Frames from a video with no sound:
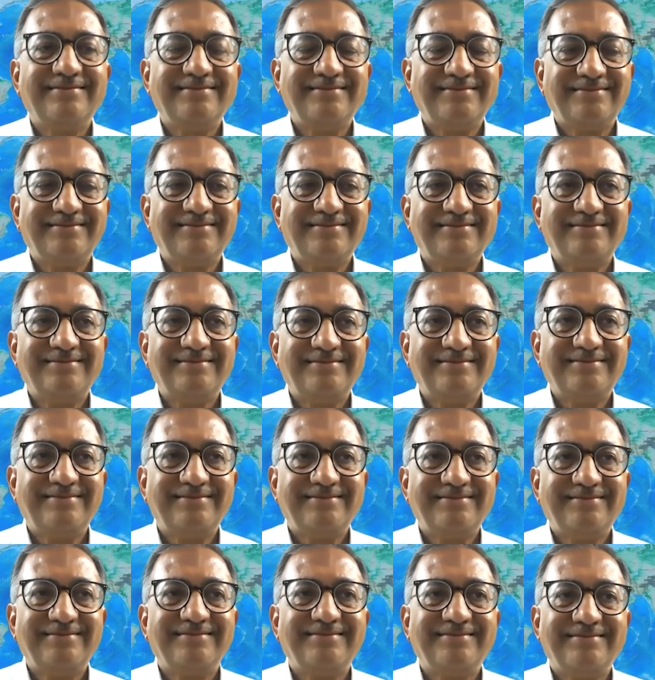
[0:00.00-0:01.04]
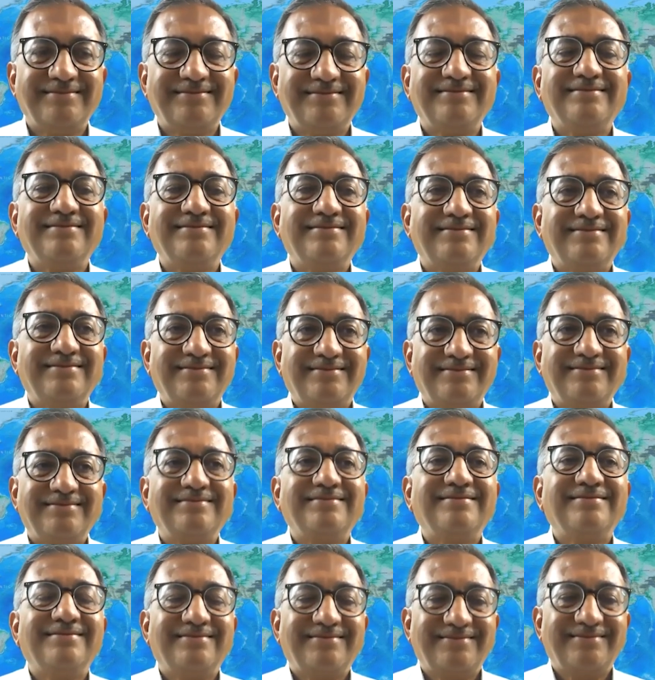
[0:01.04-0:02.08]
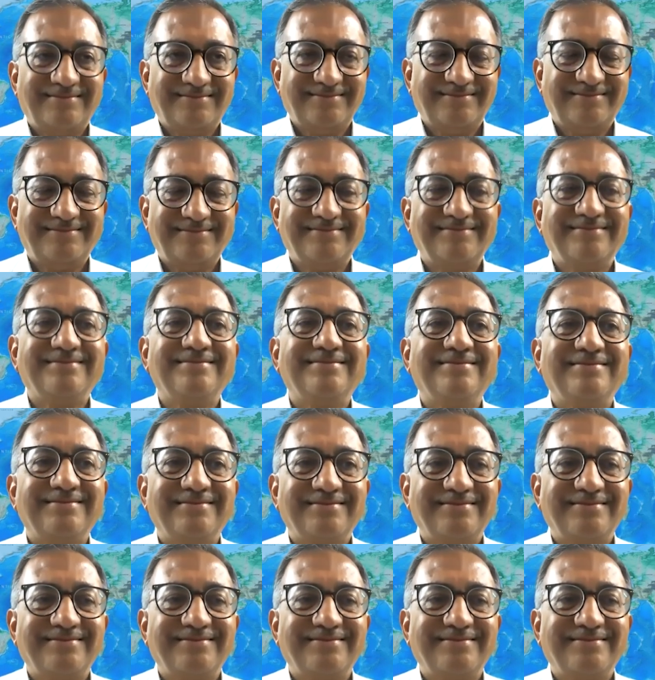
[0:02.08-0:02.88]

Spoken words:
[no speech]